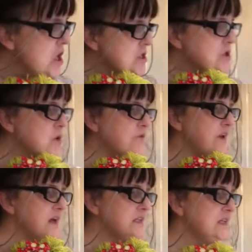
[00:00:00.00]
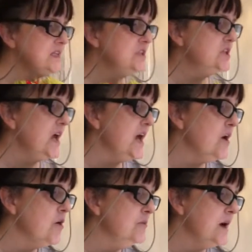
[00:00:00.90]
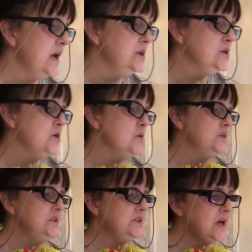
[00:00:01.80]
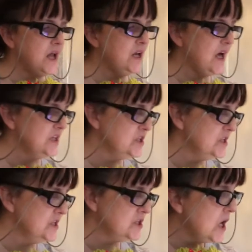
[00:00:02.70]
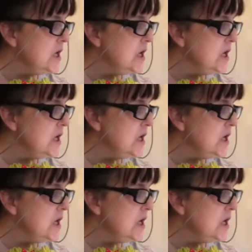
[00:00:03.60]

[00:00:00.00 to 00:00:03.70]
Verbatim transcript: Snowflakes that stay on my nose and eyelashes.